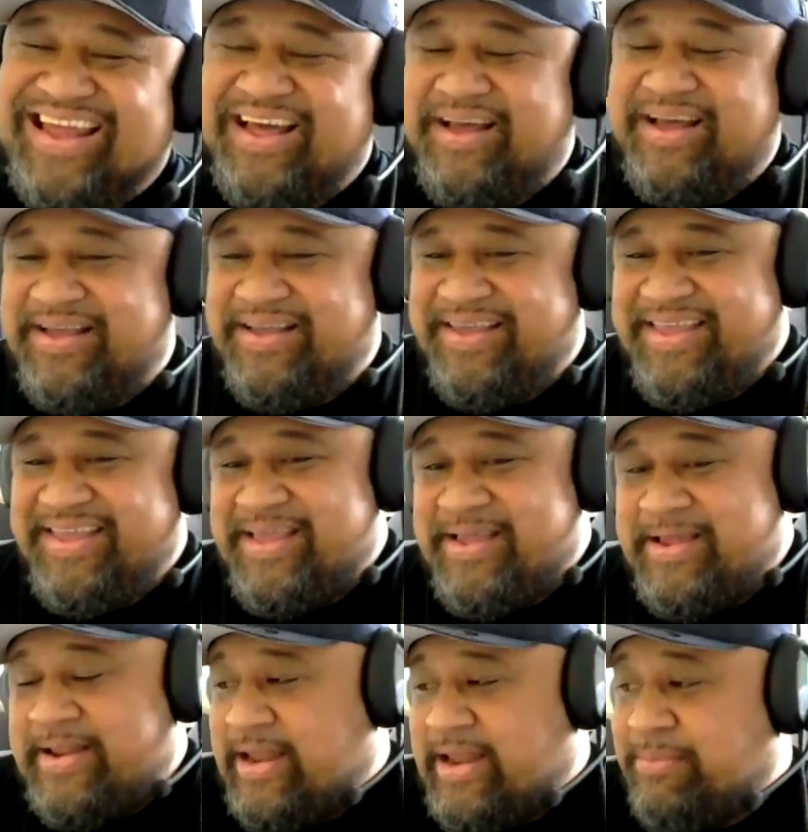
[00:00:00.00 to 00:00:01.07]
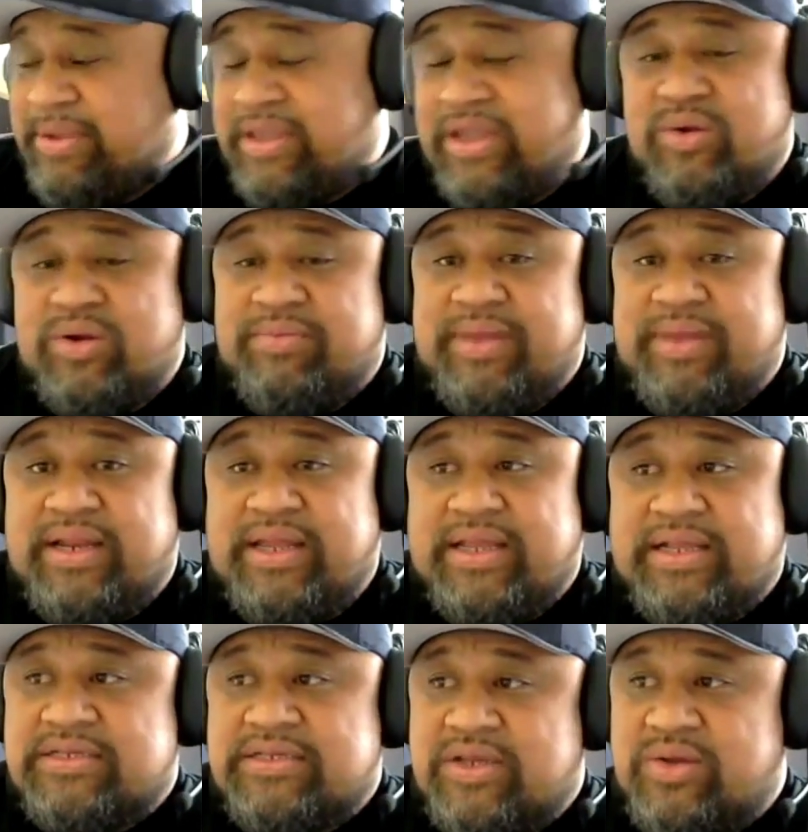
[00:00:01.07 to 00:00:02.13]
Nah. No, but you know what I mean. Like,
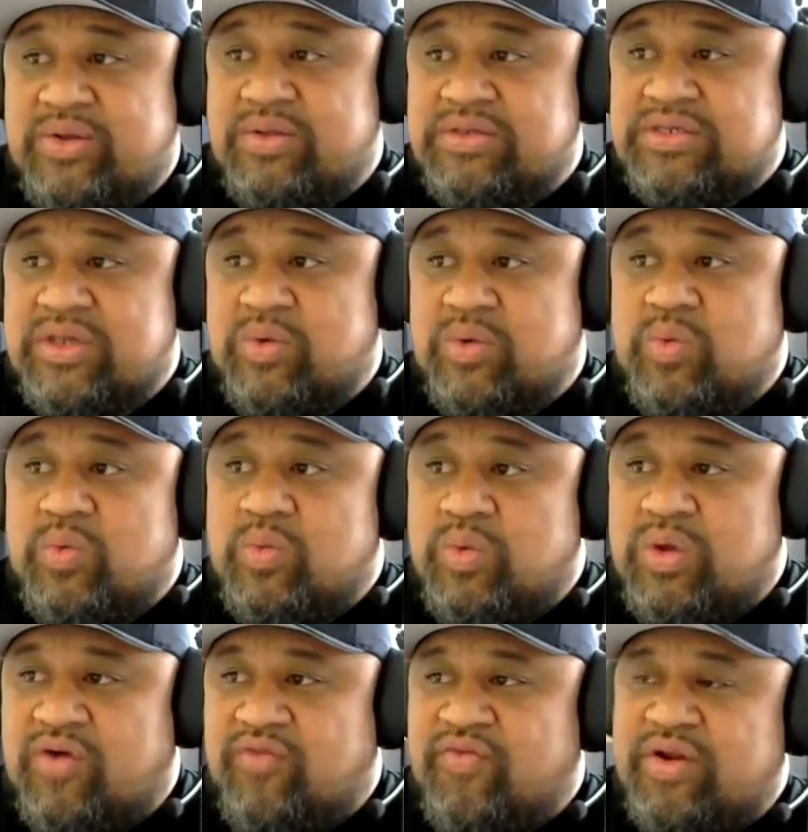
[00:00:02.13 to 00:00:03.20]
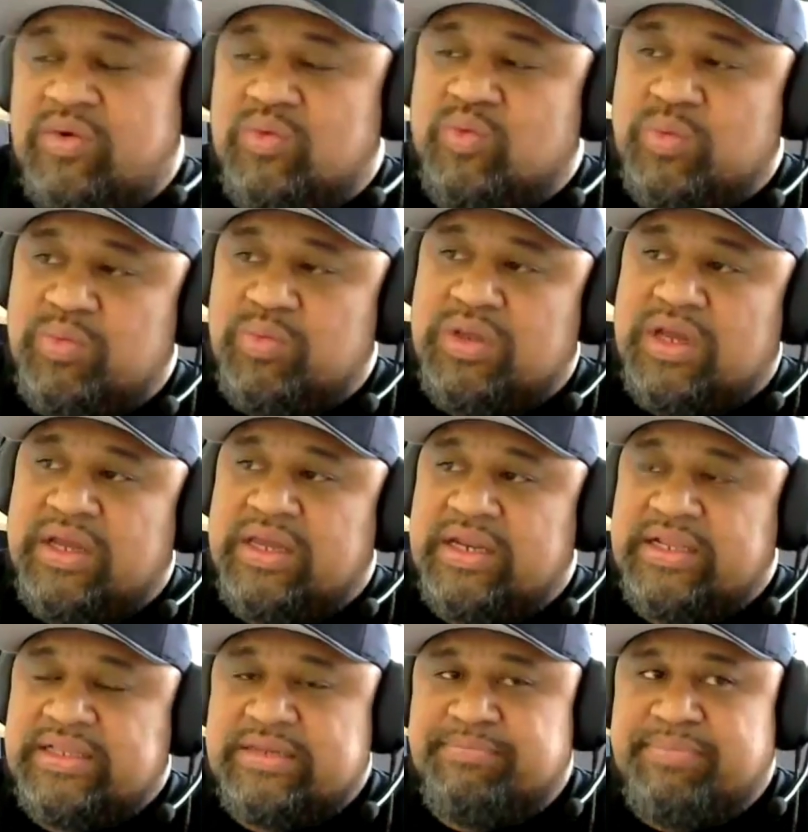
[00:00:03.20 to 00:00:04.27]
so we often, when we're young, get
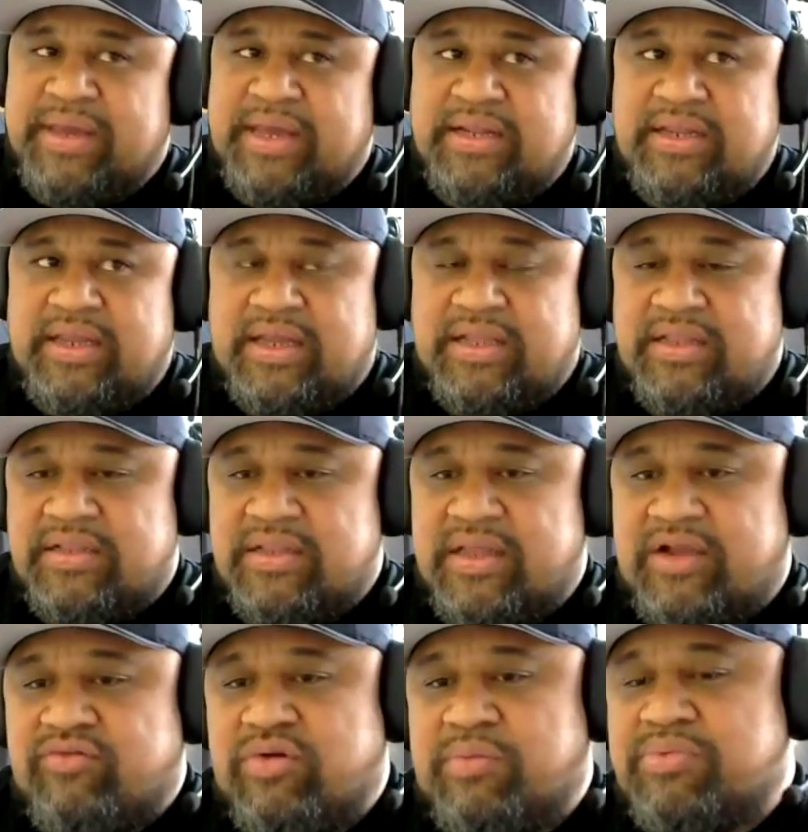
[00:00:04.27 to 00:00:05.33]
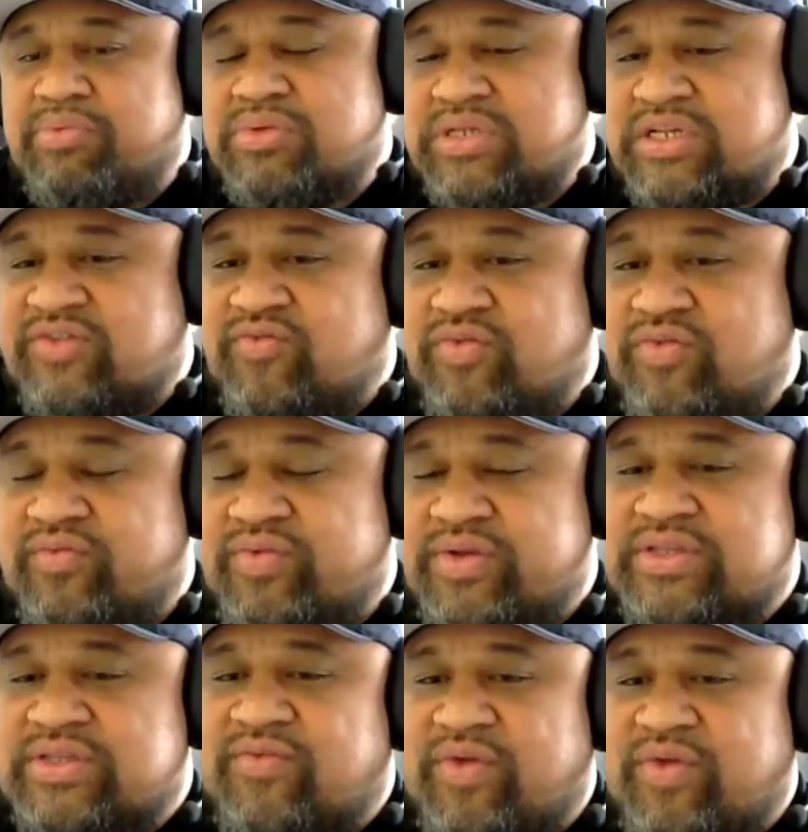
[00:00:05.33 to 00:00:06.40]
into bad debt, and then that cripples us for the
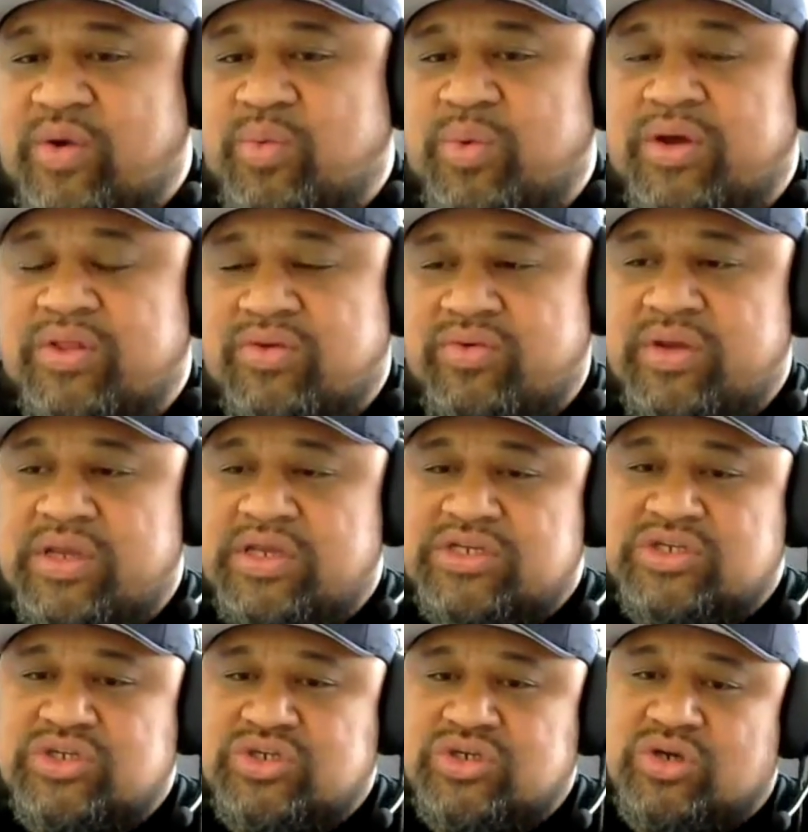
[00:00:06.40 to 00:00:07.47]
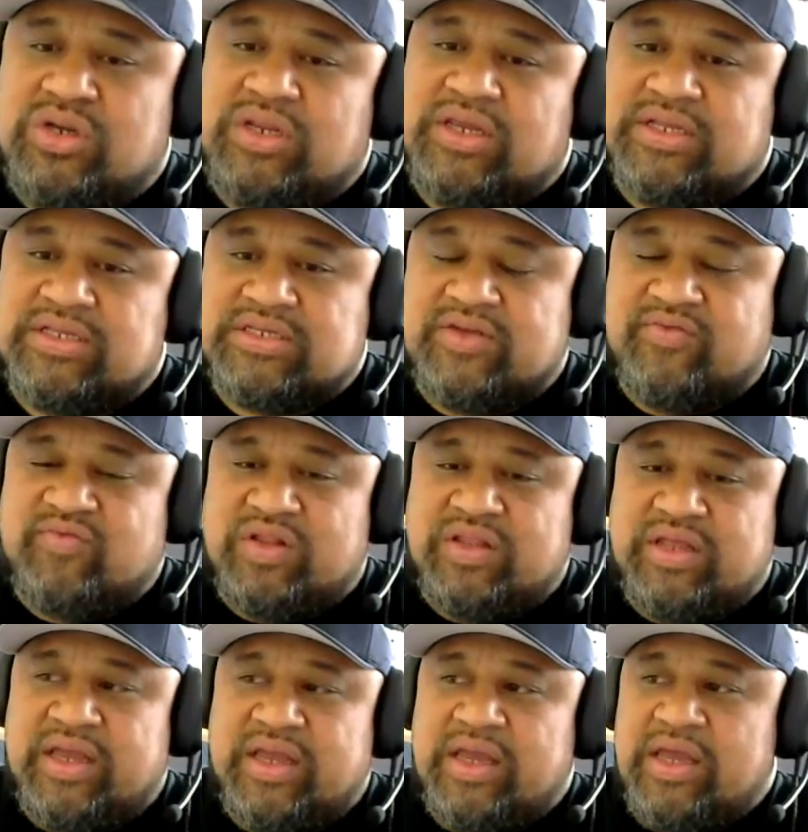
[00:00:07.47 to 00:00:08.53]
rest of our wealth creation journey and stuff like
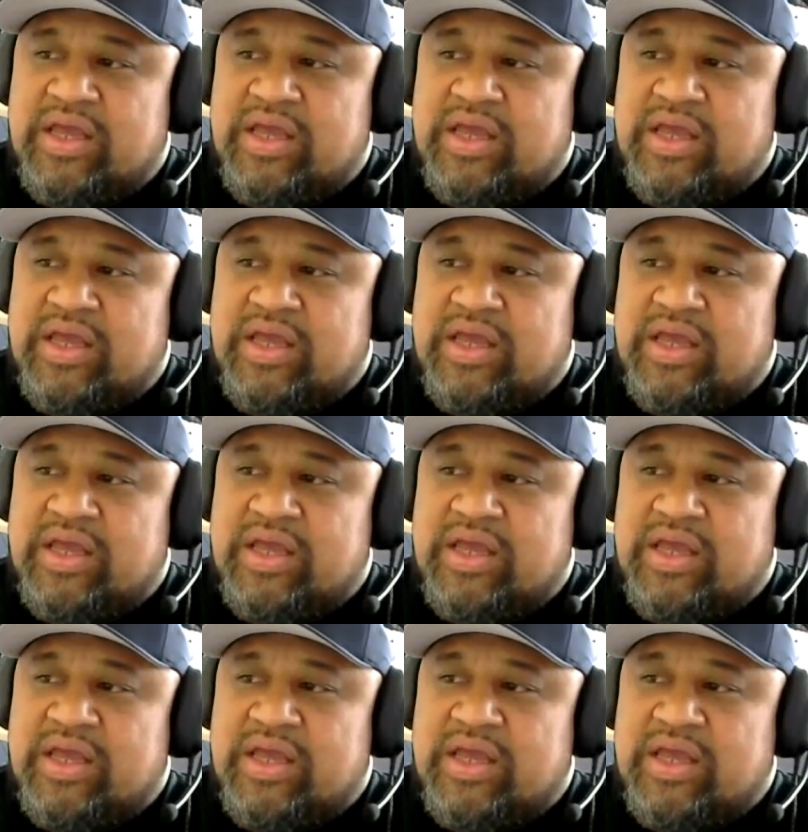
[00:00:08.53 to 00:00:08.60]
that.